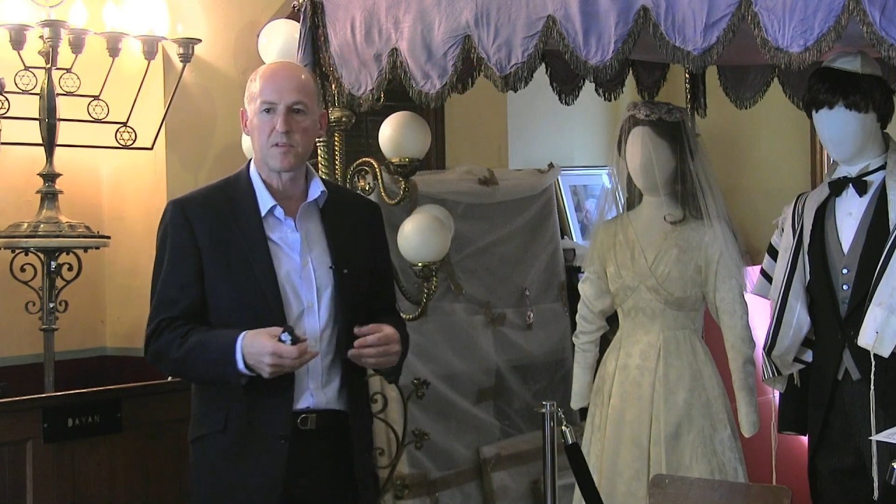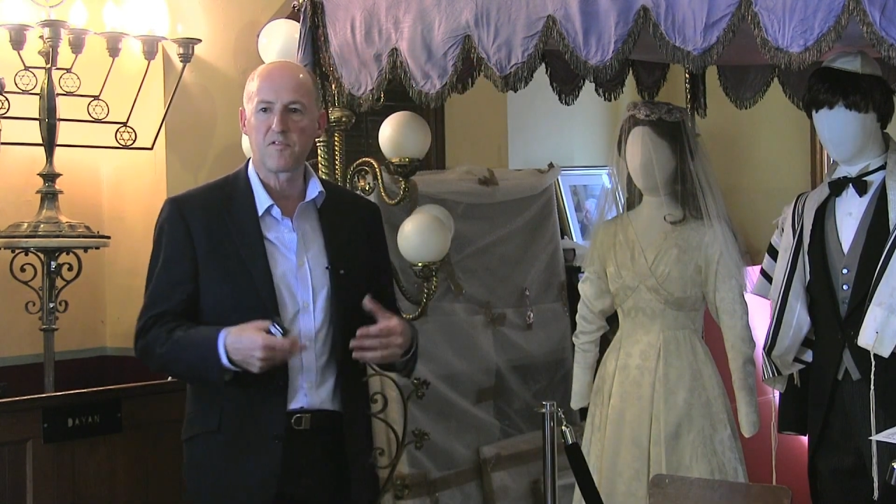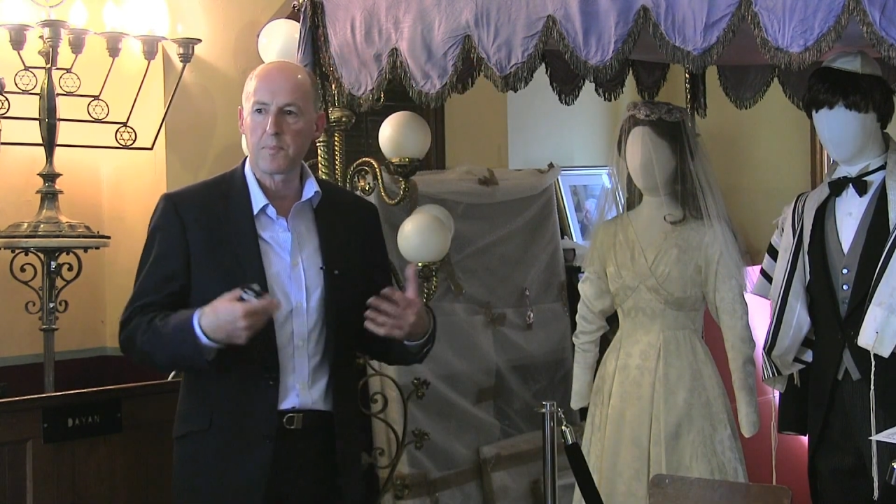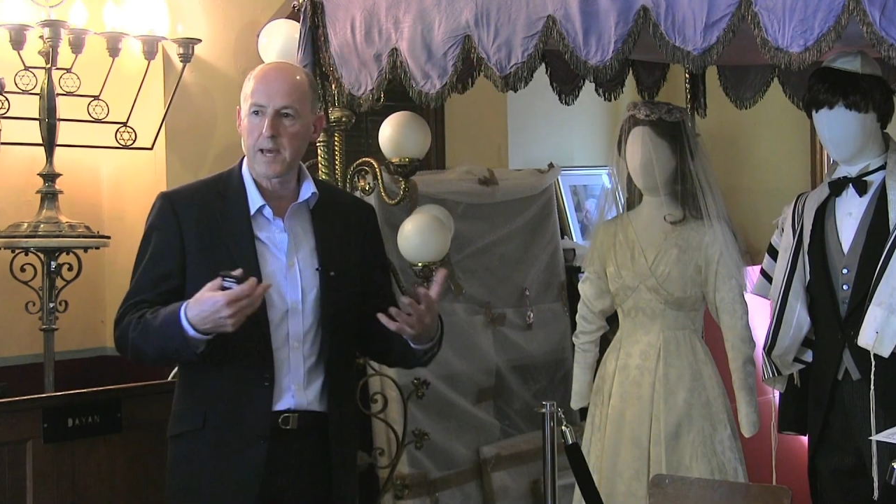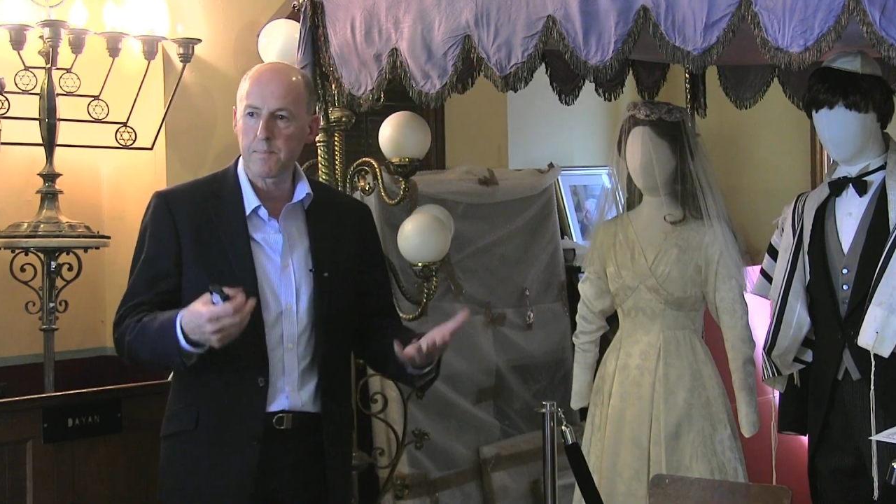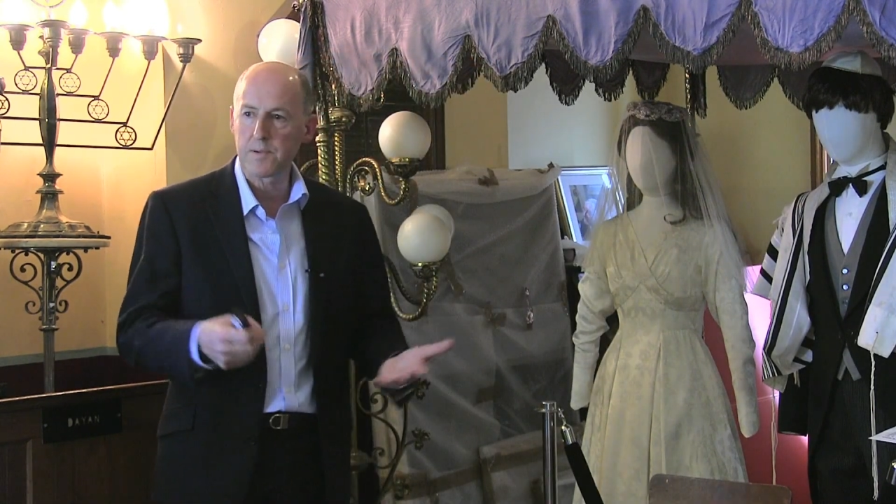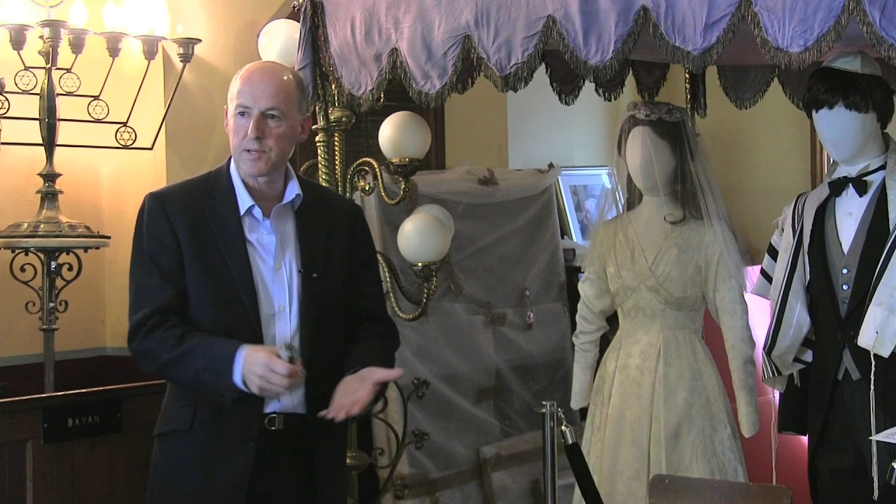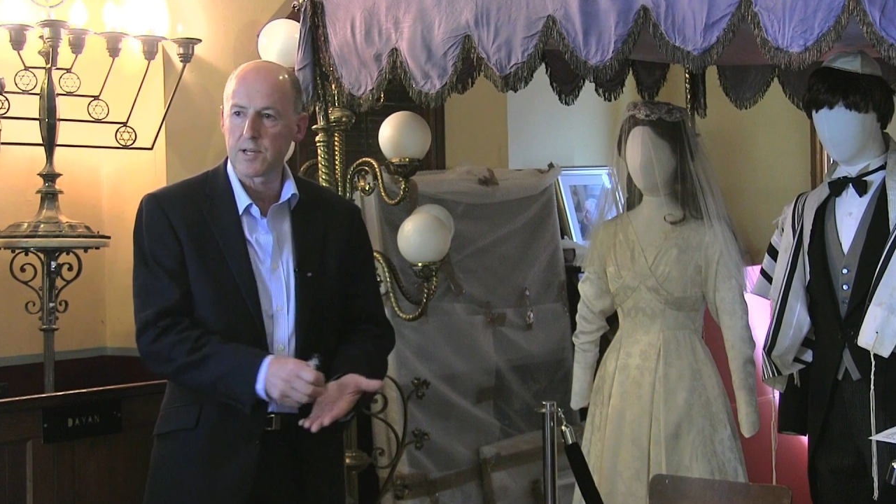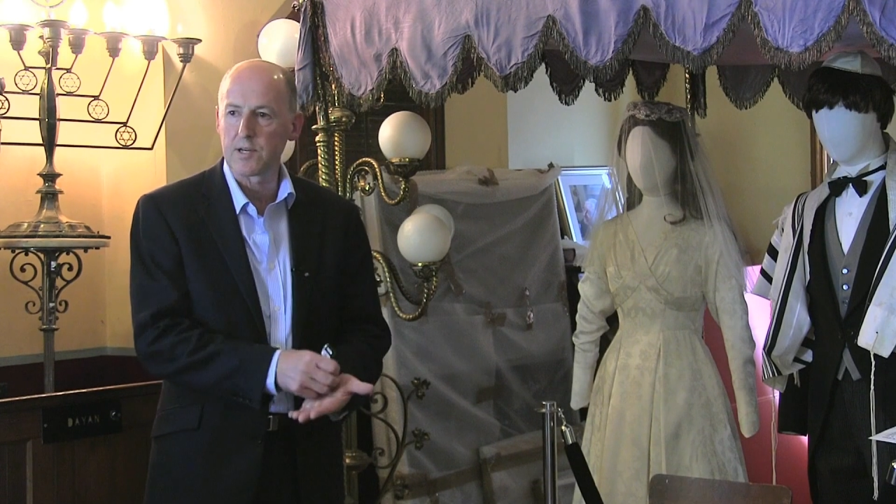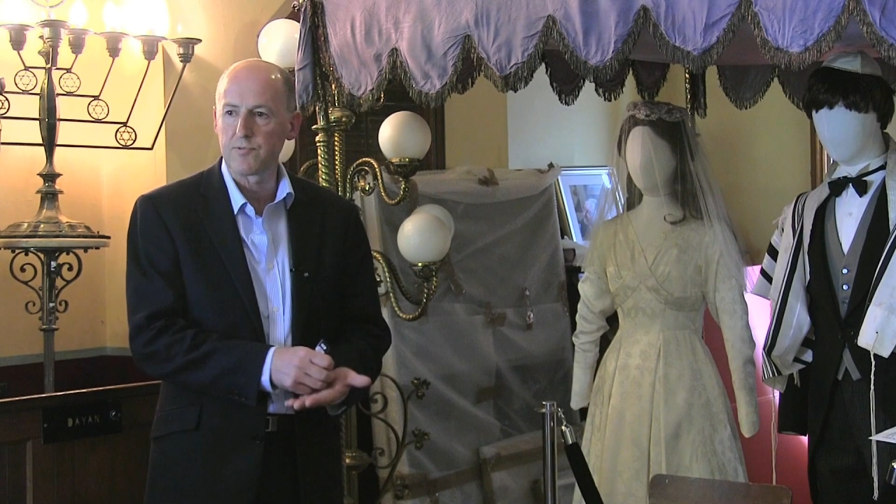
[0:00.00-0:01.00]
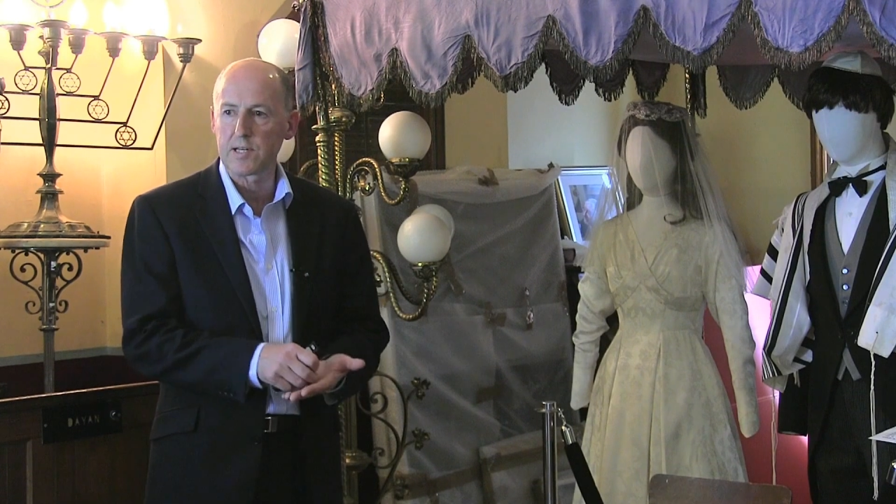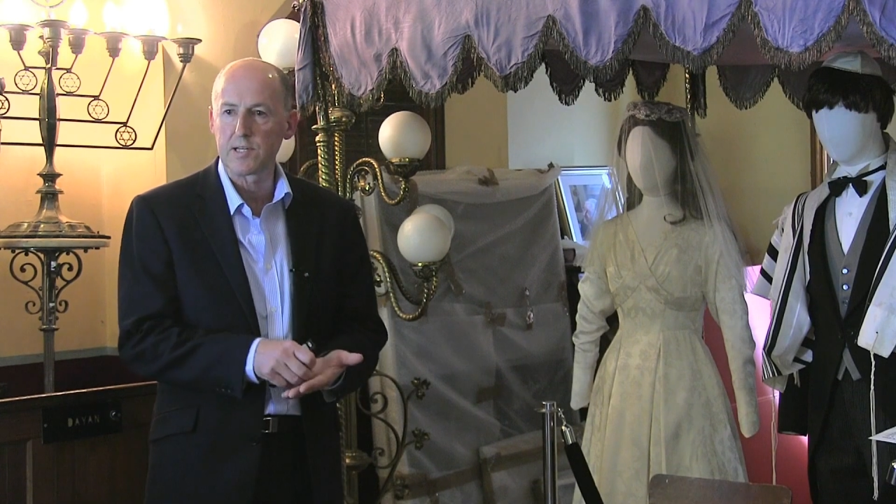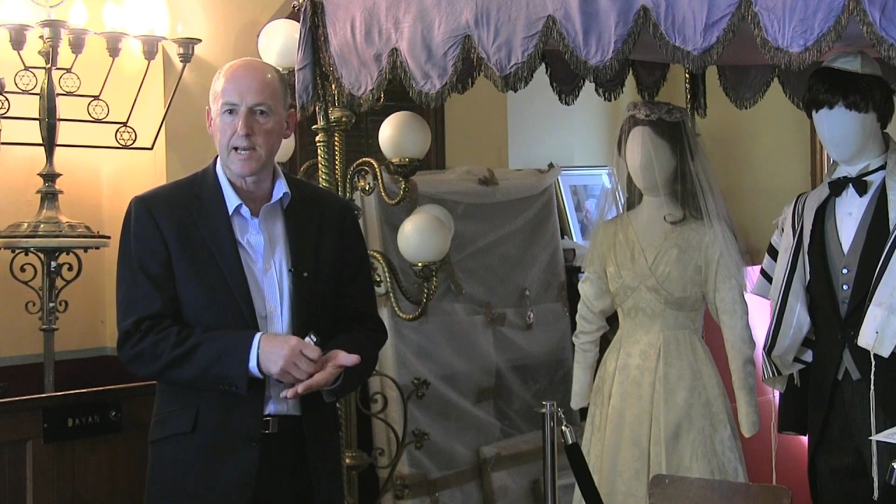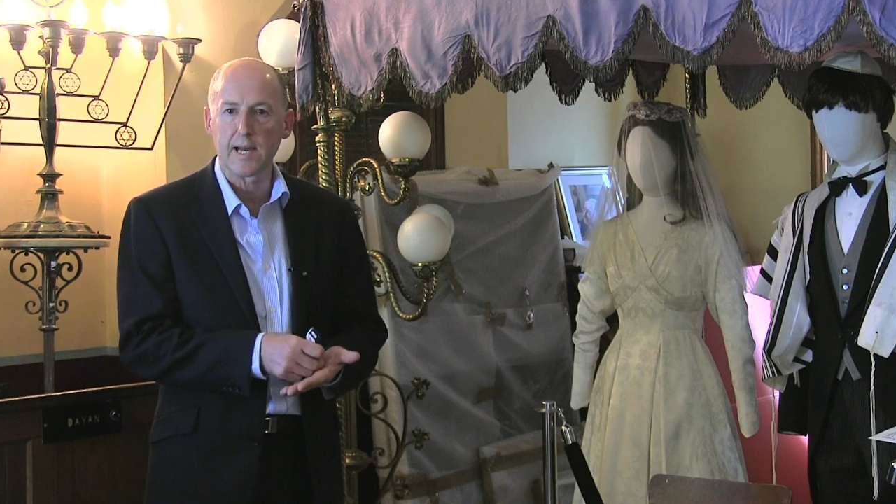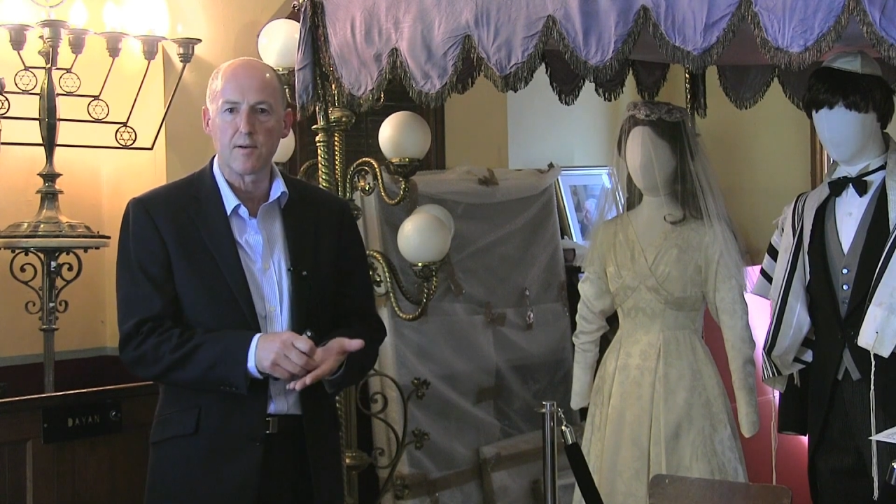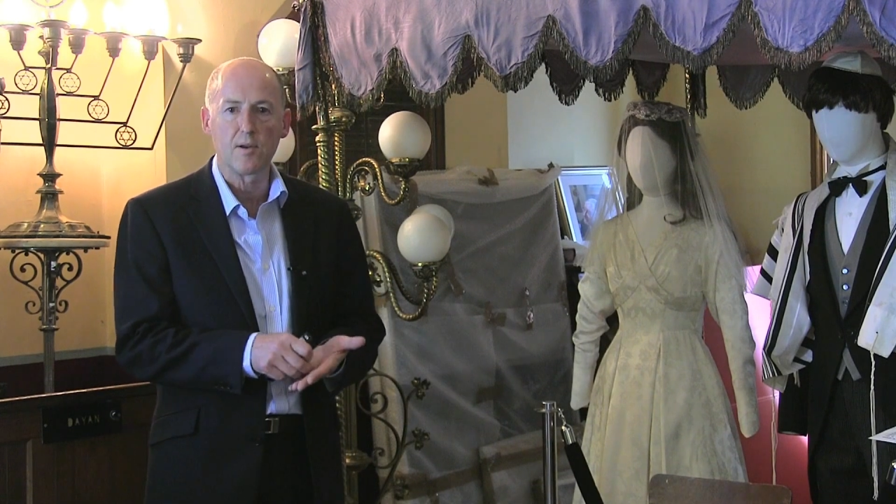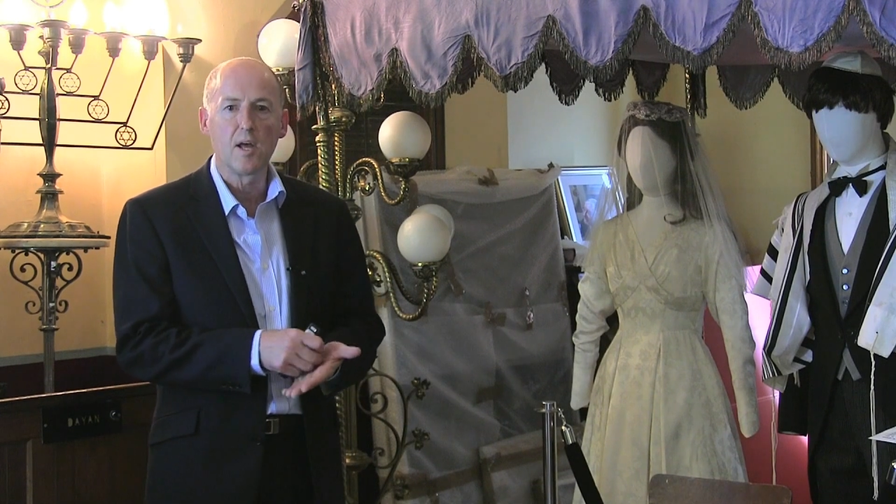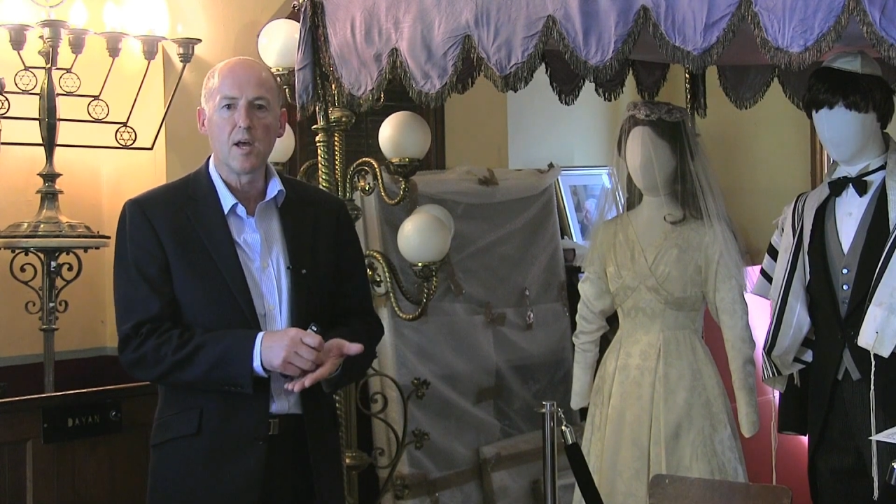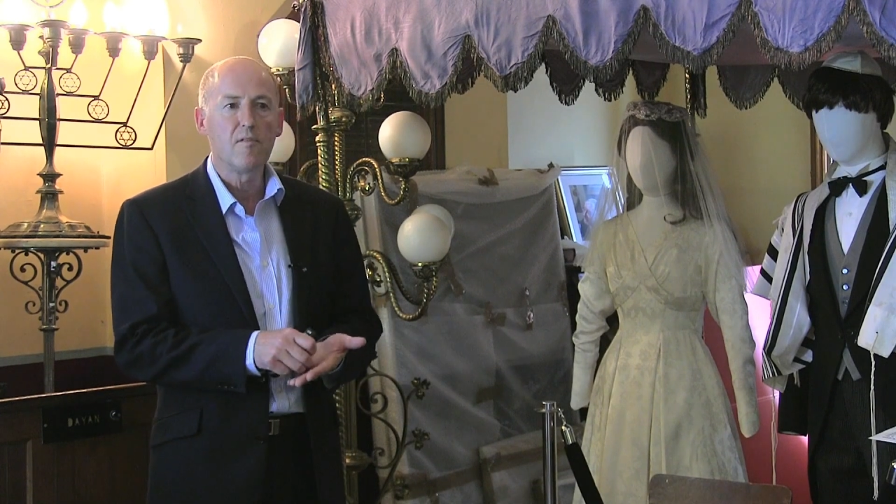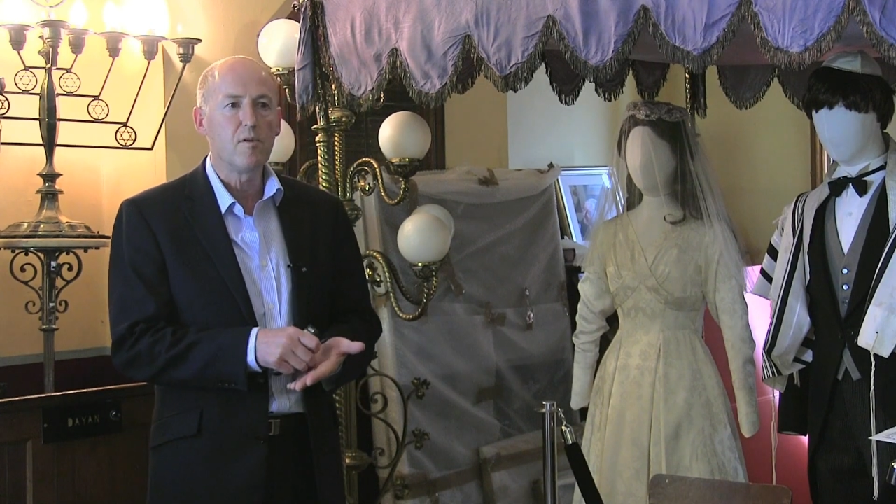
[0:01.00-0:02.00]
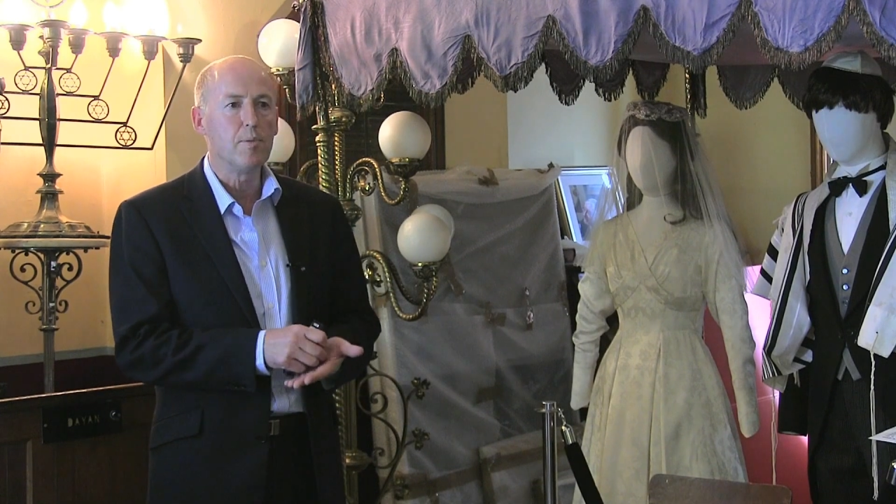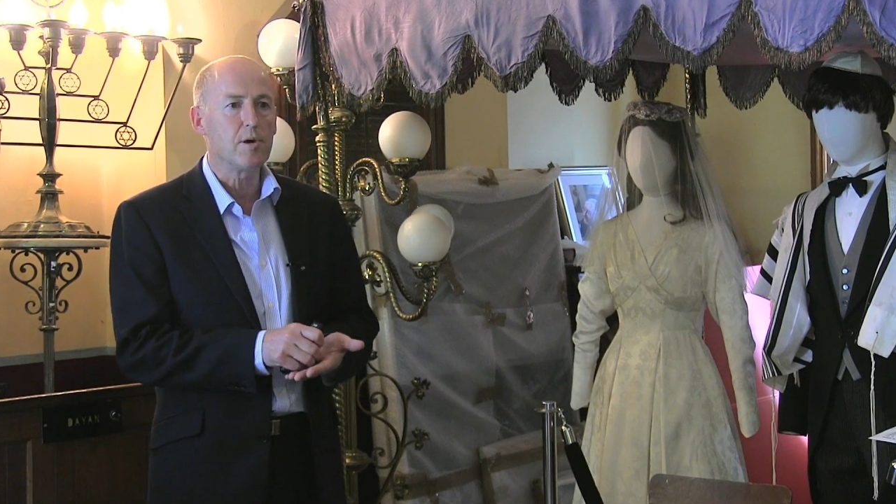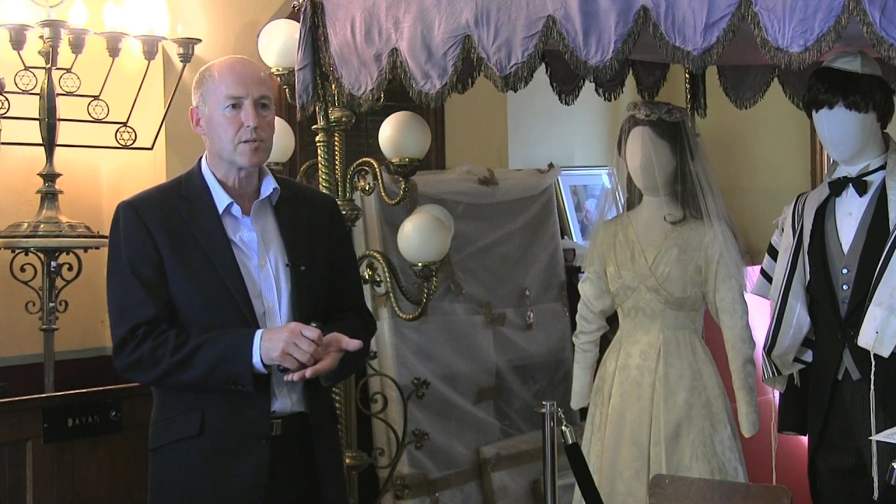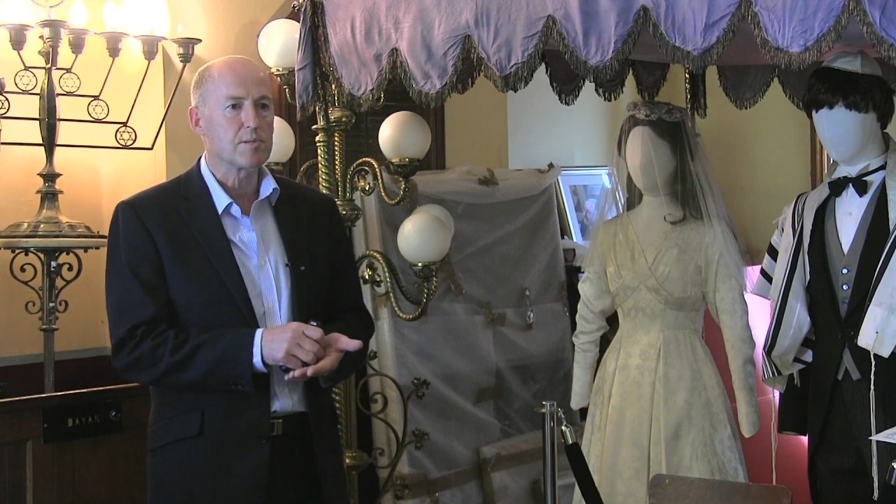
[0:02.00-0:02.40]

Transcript: of paper that he had written down for books,